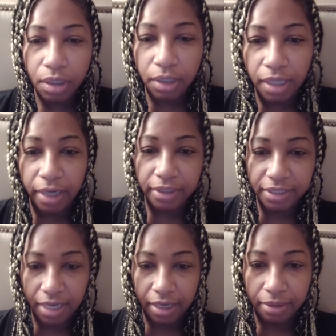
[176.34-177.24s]
a lot of
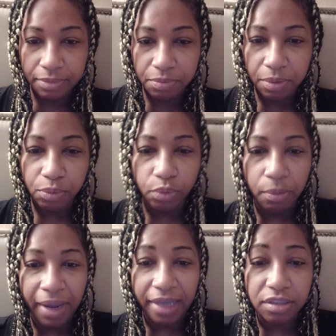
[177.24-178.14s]
times people wear
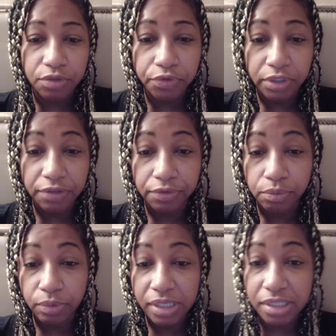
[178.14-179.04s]
masks for different
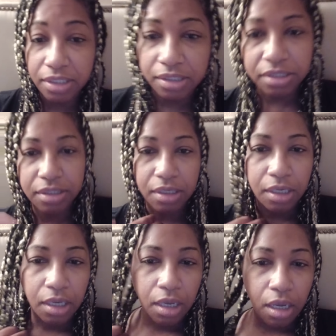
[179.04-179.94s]
reasons.
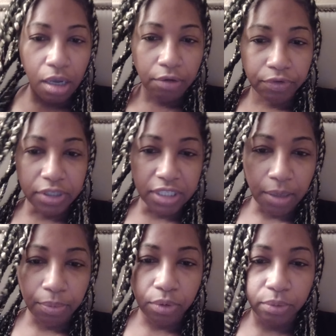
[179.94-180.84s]
For
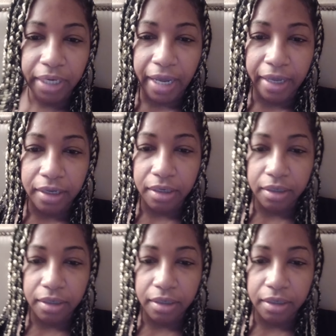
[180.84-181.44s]
example, when I